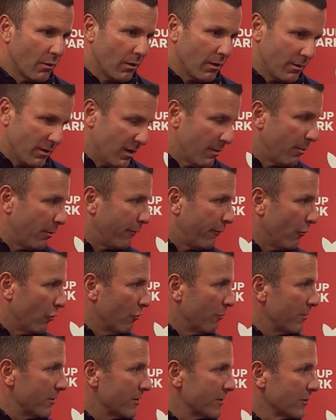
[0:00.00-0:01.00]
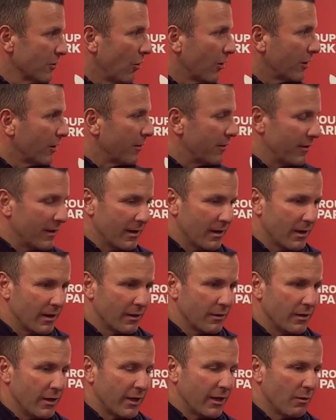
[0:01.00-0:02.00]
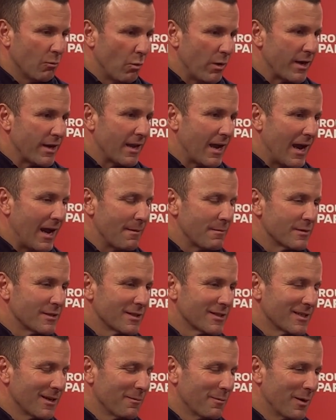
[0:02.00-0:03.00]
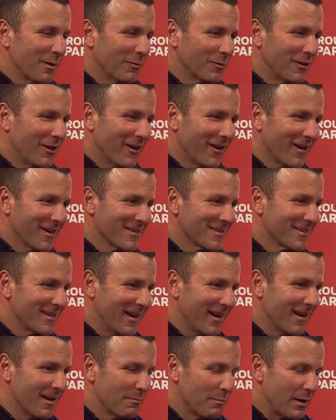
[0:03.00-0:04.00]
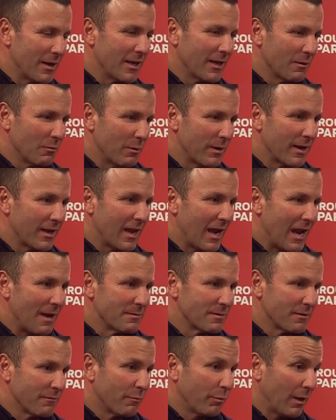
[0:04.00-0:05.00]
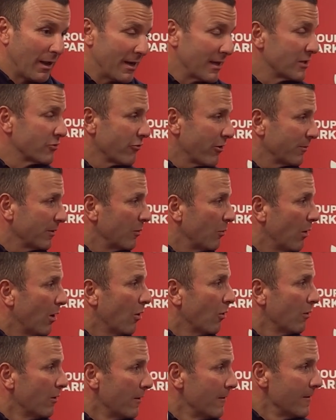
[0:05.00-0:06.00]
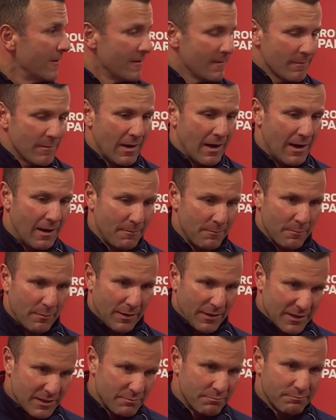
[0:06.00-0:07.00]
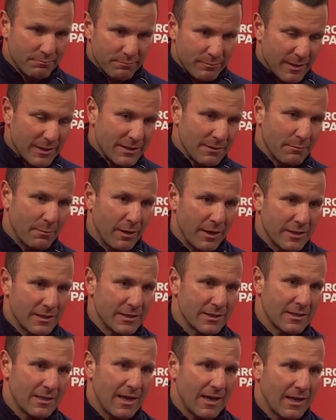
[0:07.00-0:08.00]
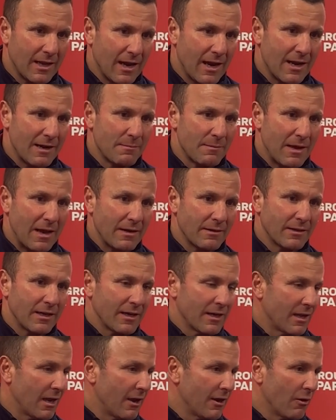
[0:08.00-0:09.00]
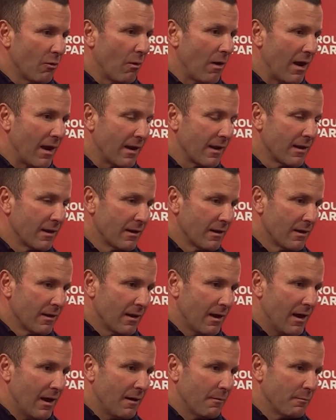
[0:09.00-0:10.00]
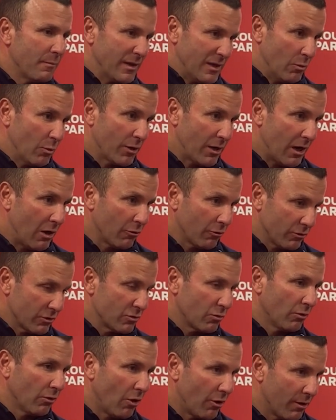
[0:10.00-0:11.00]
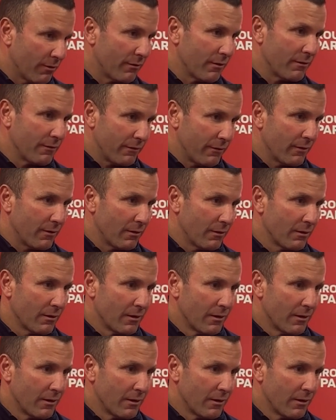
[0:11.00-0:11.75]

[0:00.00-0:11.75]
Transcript: your performance. Like I think you can you can win games, and some people don't understand it, but you can win games and played extremely well. Um, but there's bits and pieces in that game that didn't go your way, um, but you want to hold on to a lot of it for